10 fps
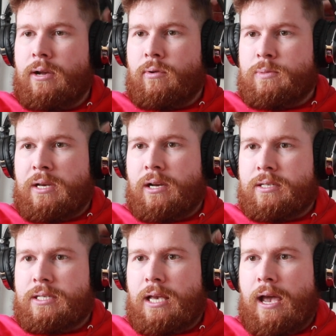was
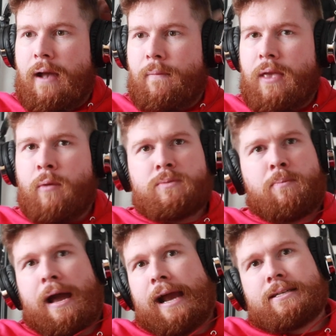because it was
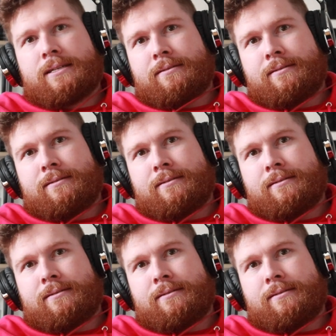packed.